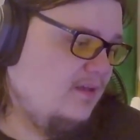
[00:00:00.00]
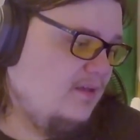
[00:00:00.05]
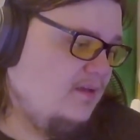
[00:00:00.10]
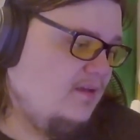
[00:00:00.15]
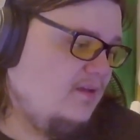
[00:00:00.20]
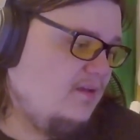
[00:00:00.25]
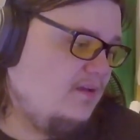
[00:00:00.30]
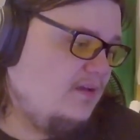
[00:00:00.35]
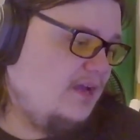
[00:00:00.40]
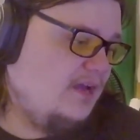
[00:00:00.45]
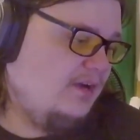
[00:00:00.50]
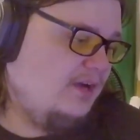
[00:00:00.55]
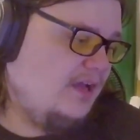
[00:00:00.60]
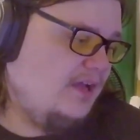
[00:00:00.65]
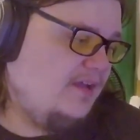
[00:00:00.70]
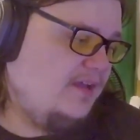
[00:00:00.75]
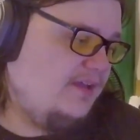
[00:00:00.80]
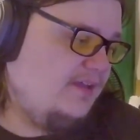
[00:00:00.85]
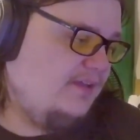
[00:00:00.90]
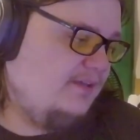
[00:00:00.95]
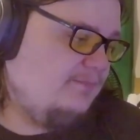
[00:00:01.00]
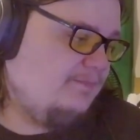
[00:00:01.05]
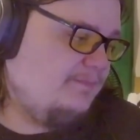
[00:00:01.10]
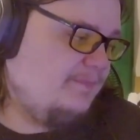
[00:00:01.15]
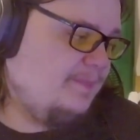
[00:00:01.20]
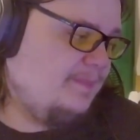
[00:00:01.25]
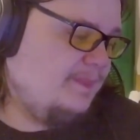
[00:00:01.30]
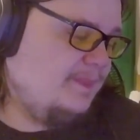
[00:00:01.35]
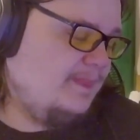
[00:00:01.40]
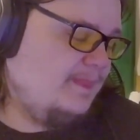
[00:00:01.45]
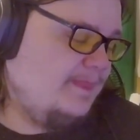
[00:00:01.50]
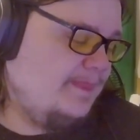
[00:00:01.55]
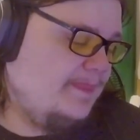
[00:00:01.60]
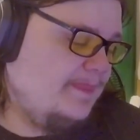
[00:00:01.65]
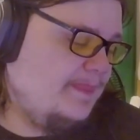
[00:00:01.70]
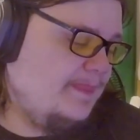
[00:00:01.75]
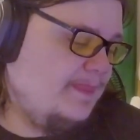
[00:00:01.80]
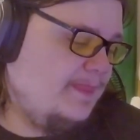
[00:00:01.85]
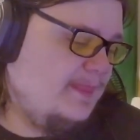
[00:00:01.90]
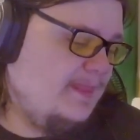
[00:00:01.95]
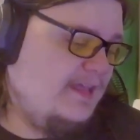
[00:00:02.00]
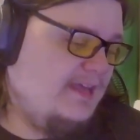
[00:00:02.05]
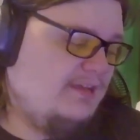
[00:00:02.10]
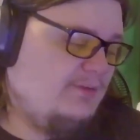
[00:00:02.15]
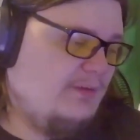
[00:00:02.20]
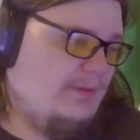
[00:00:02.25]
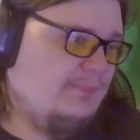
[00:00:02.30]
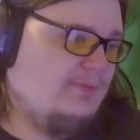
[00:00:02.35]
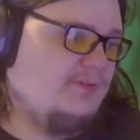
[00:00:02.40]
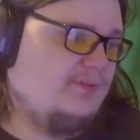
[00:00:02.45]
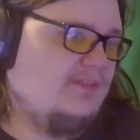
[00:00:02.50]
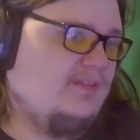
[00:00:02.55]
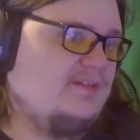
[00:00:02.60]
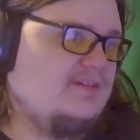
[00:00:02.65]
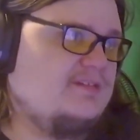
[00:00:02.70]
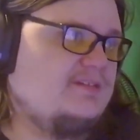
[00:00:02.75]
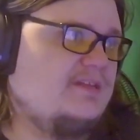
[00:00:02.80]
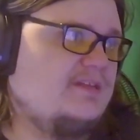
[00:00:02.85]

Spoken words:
I how do I put this?